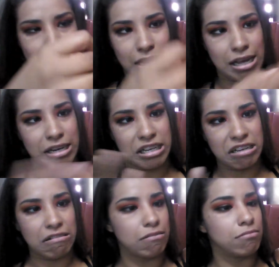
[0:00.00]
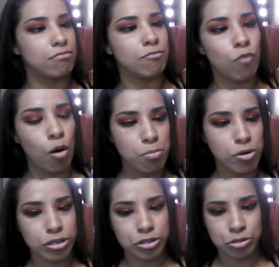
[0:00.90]
any
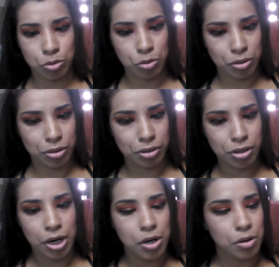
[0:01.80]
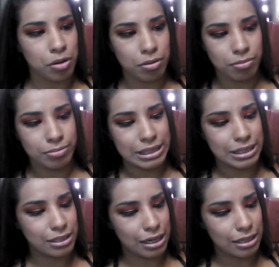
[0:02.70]
Walmart store or it's
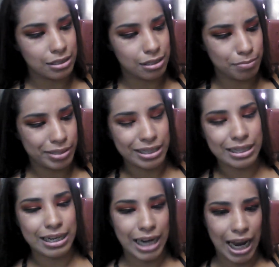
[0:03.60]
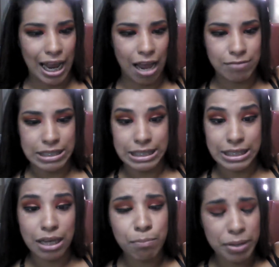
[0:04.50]
not something that I haven't
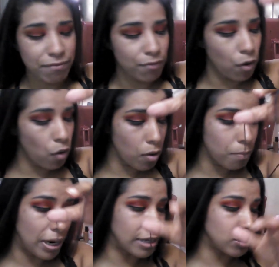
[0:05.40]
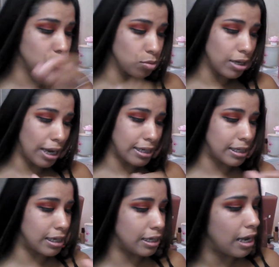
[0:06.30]
seen before, but I do like
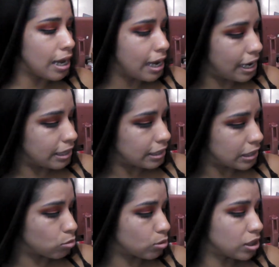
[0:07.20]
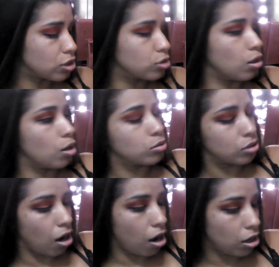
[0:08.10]
it. And this one, this stone
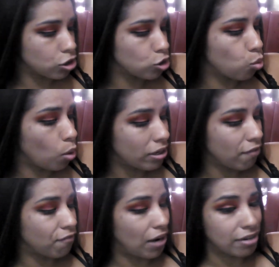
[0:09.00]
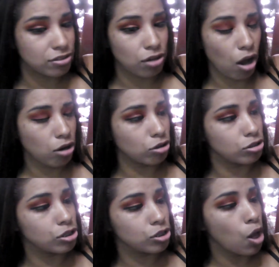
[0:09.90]
costs $25.